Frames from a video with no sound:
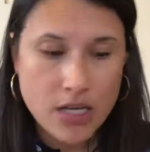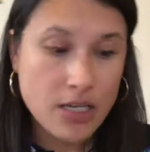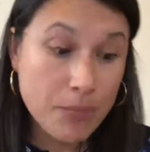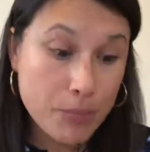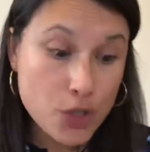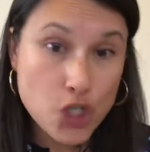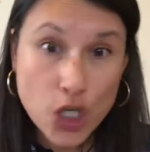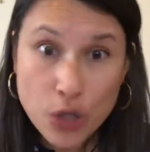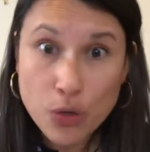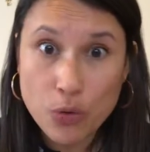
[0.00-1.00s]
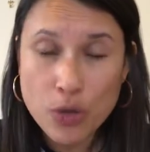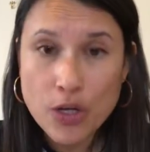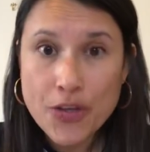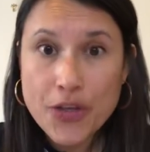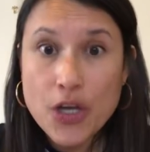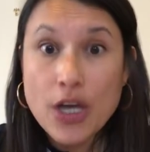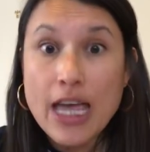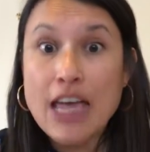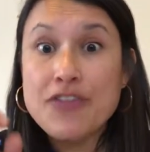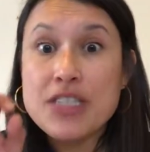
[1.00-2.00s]
Number 2,
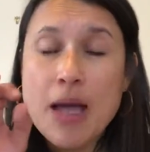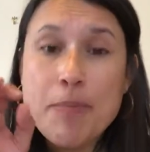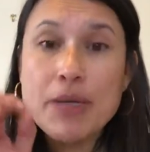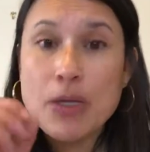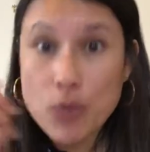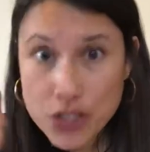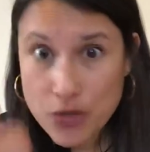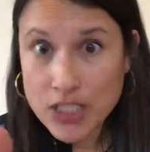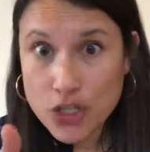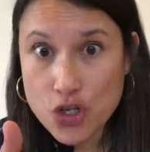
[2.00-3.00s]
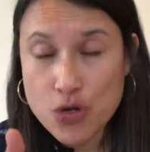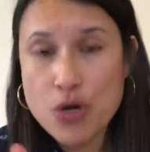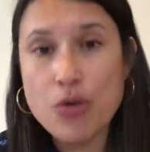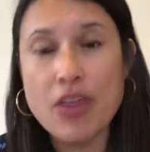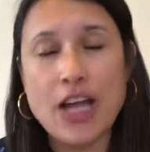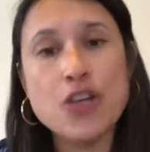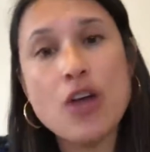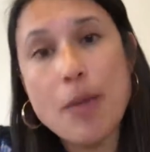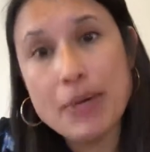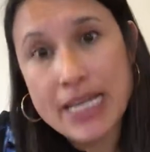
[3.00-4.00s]
if somebody, once you get to the truth and you're
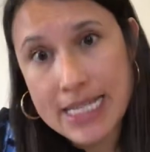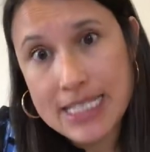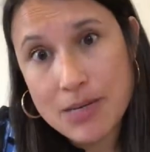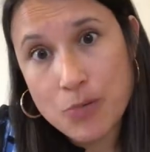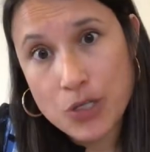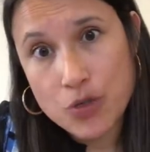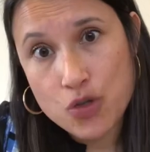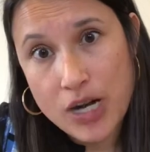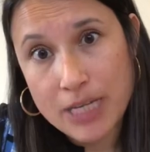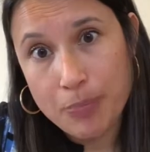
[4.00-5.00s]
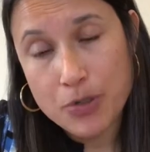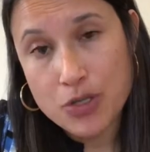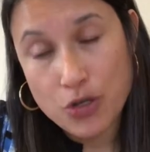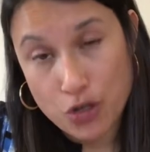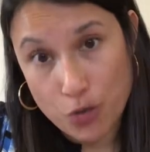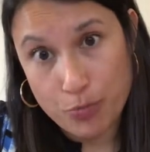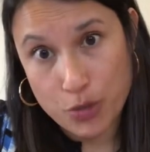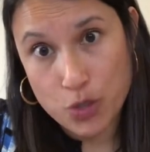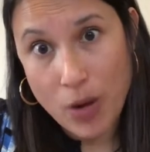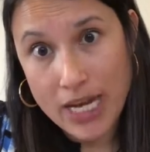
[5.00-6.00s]
up against someone who's trying to, you're
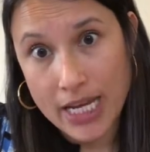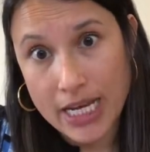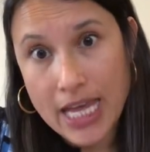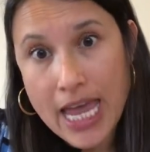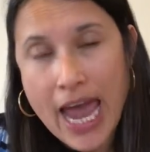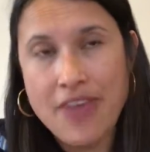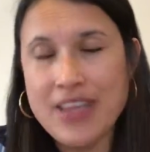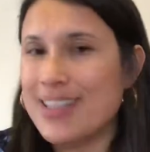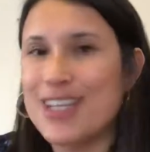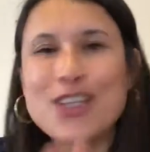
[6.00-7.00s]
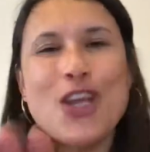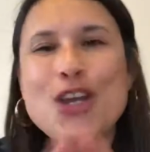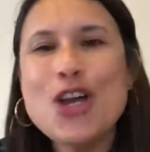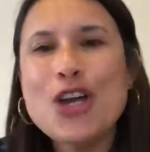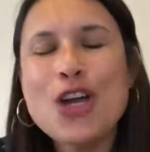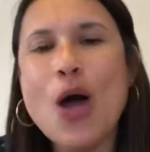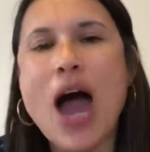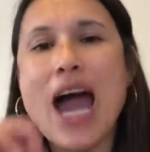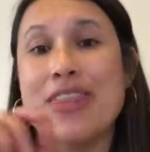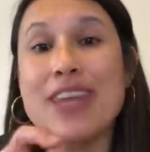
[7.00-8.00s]
persuading, and they say, no,
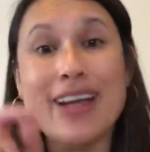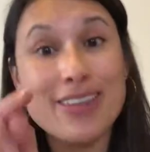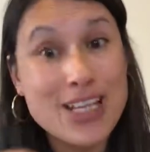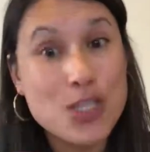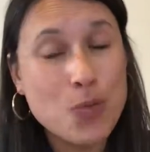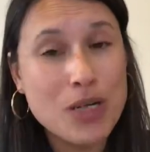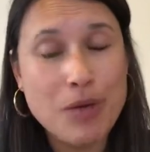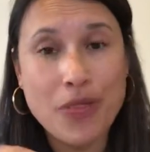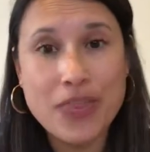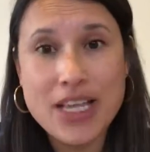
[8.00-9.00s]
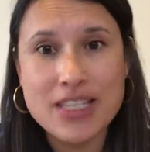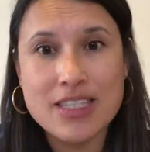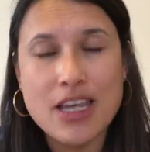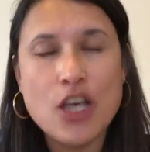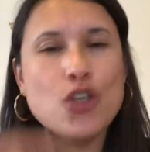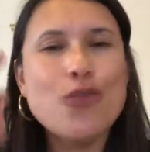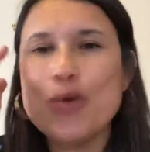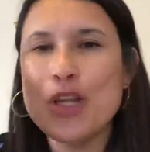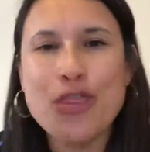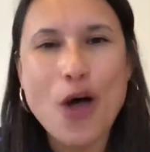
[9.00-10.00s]
I think this, what about this? You've
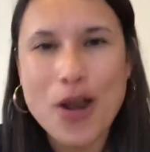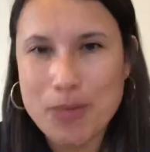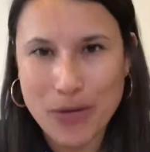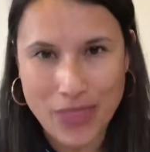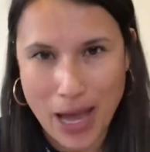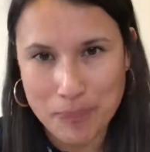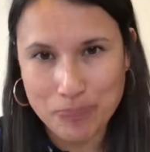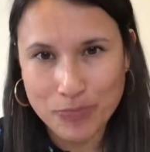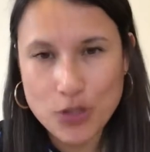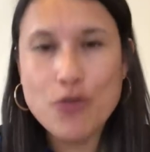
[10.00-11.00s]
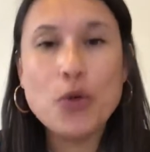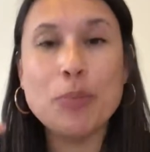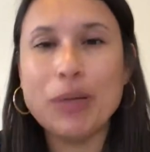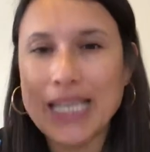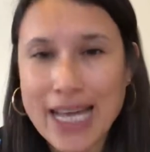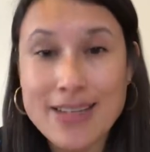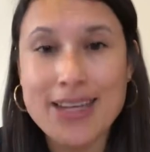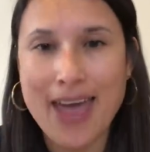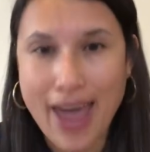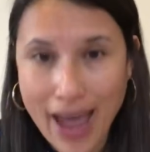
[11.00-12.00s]
already thought about that. You've already planned
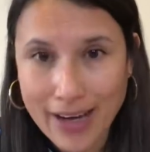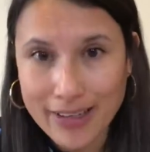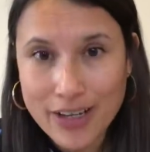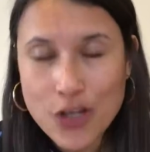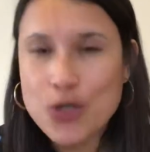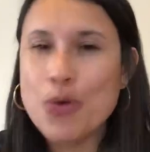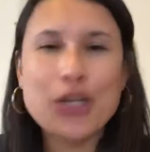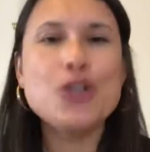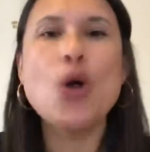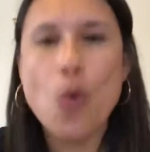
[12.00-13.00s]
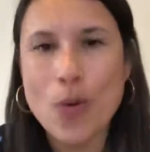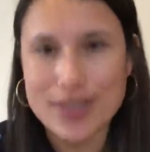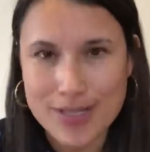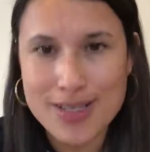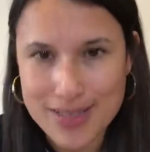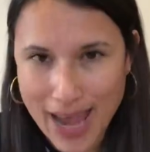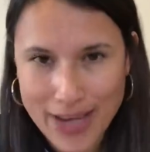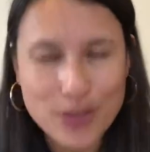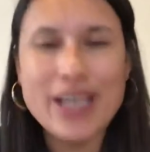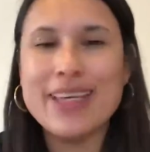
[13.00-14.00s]
ahead. You already know what to say.
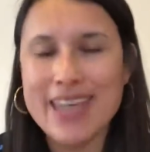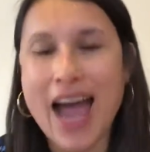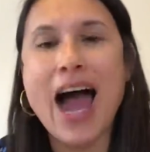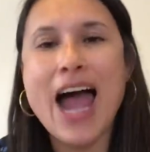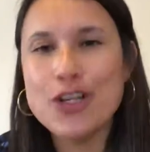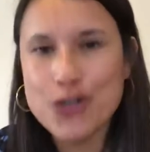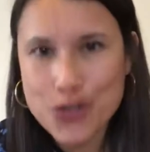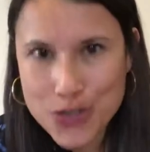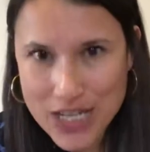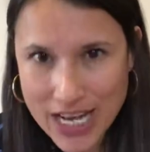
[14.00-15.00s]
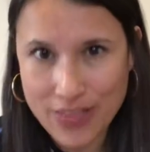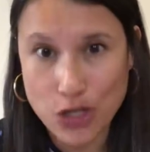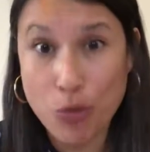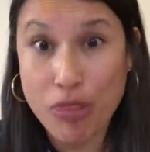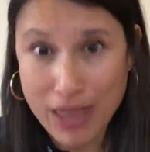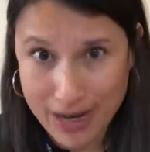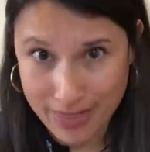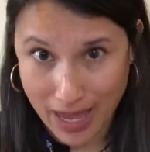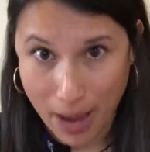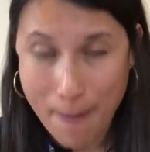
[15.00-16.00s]
You're like, yeah, I understand that you think
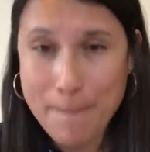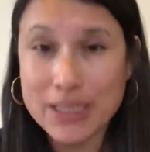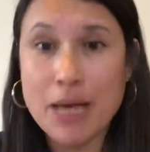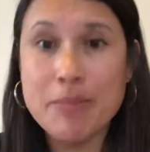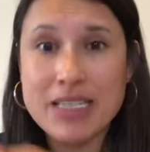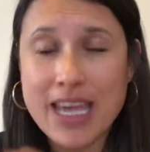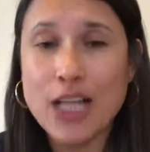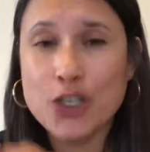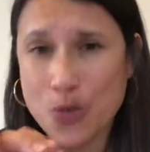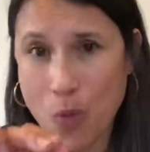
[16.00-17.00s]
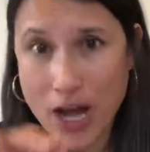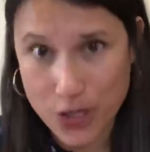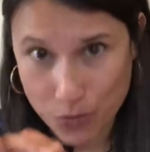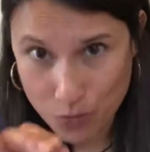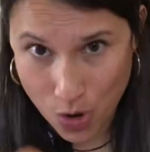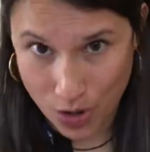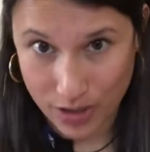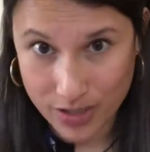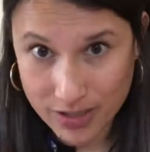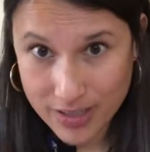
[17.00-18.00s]
that, but let me tell you why you're
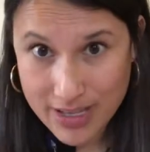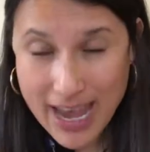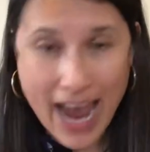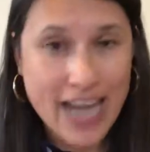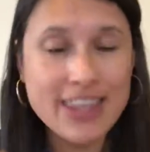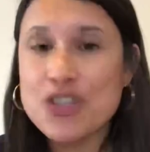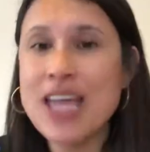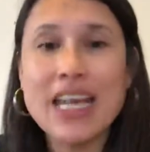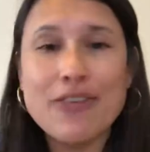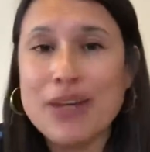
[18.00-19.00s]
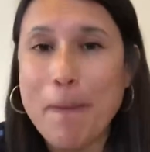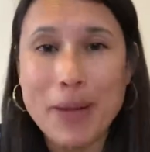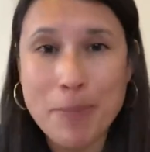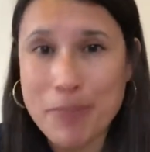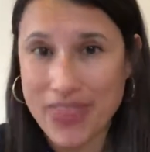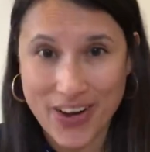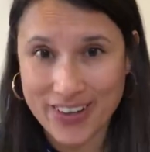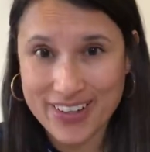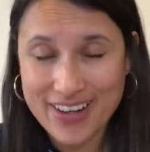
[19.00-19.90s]
wrong. And there's not even a bump there.